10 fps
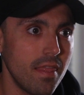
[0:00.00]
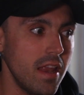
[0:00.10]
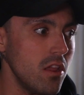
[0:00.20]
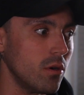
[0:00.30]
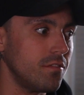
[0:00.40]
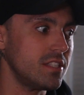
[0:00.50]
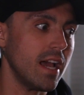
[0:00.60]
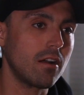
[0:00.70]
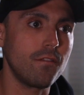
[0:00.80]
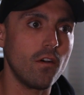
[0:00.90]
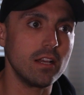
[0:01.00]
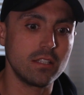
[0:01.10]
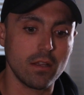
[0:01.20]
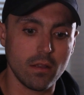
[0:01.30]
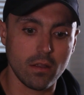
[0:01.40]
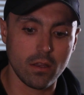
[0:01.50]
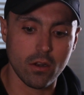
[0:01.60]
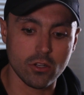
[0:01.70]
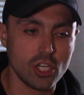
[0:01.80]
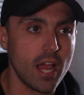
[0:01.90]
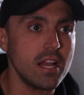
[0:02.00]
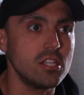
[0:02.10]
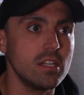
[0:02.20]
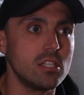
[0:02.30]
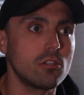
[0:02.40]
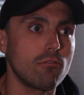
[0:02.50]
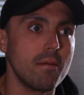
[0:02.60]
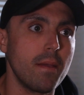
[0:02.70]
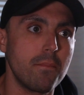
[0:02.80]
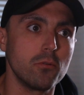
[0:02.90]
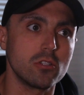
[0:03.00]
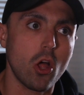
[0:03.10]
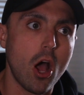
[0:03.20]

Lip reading: then you would have sacrificed, changing these 3 people's